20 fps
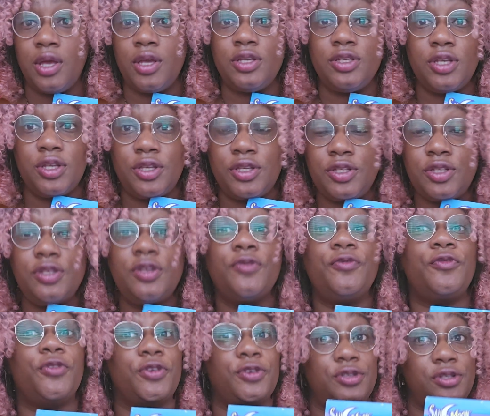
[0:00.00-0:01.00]
So this is the
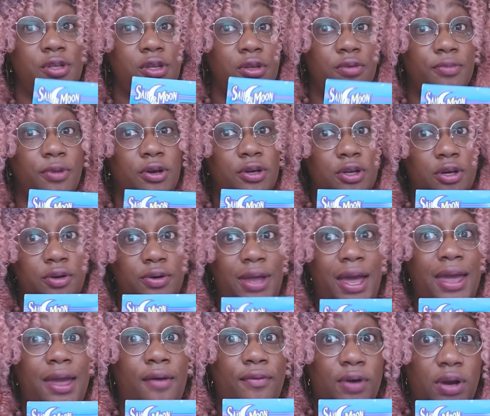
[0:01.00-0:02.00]
first Sailor Mercury
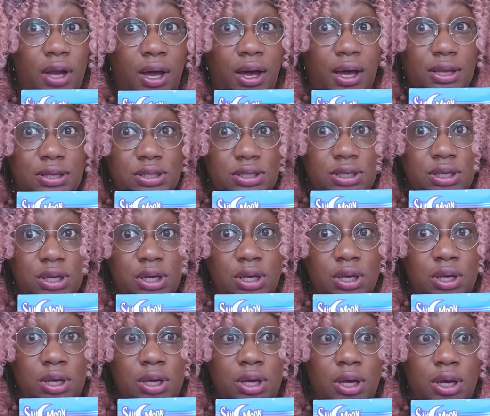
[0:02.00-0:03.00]
I ever got.
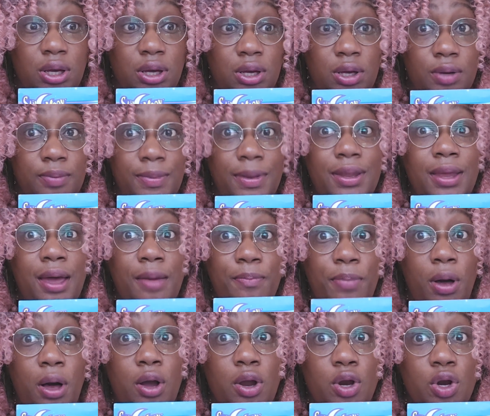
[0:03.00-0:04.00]
And I
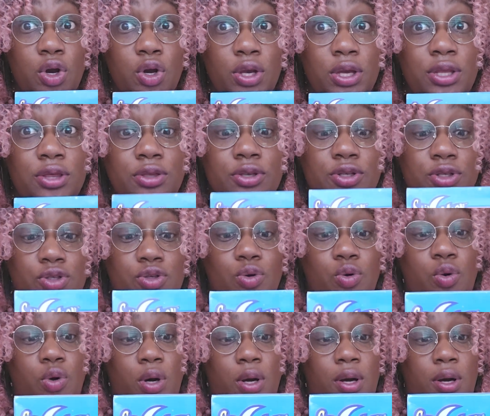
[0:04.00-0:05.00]
bought her in the
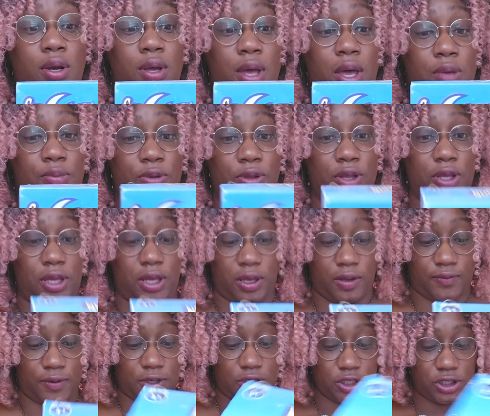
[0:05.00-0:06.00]
store, I
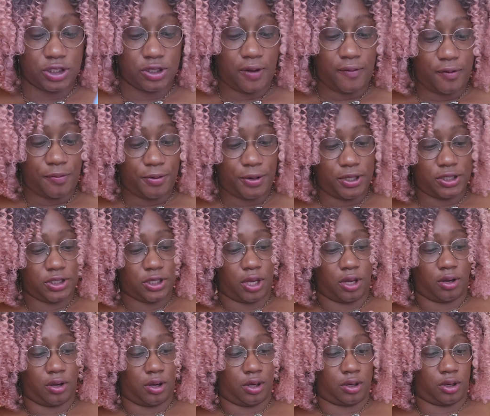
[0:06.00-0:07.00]
believe. Does she still have a price
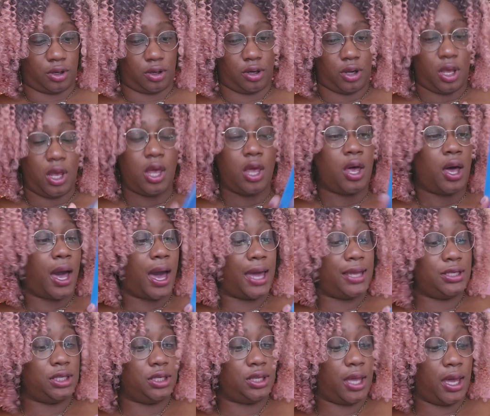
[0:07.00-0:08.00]
tag on her?
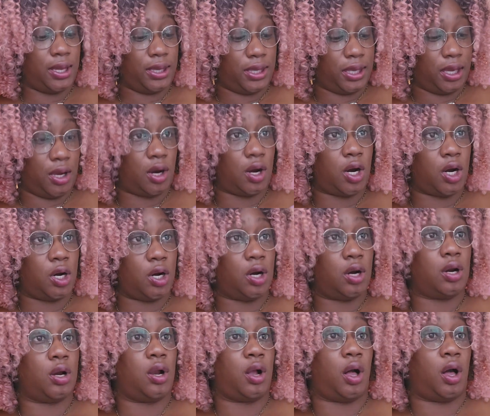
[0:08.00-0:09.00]
I did not get
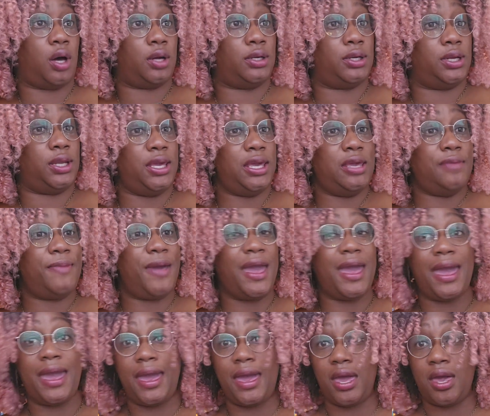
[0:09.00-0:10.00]
her on an
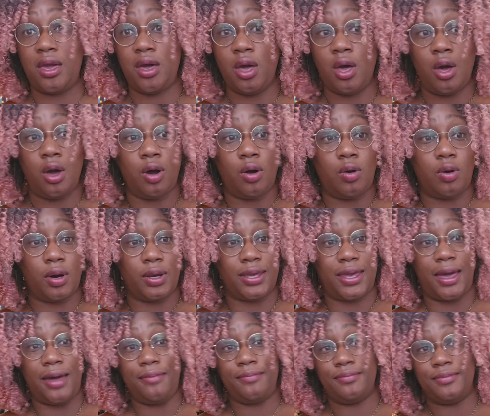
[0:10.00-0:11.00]
eBay or,
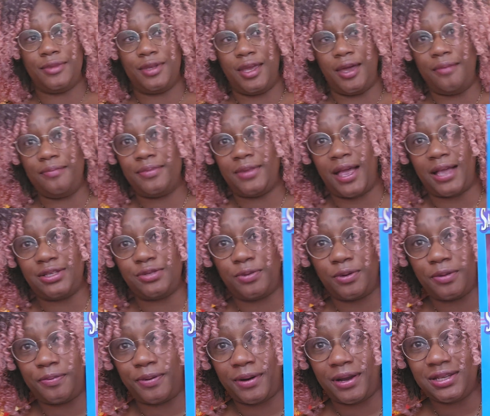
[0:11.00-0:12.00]
yep, that's
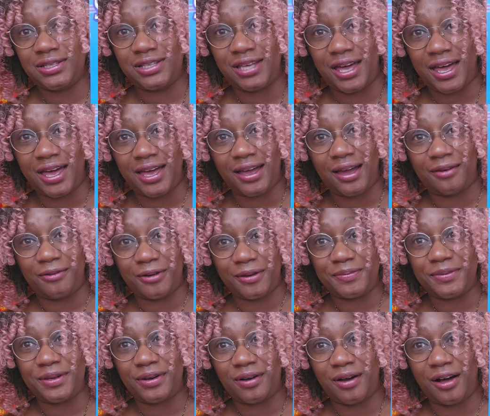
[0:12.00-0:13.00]
where the price tag, I
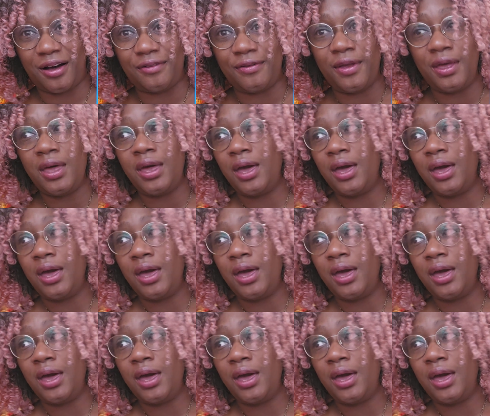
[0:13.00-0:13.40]
ripped it off.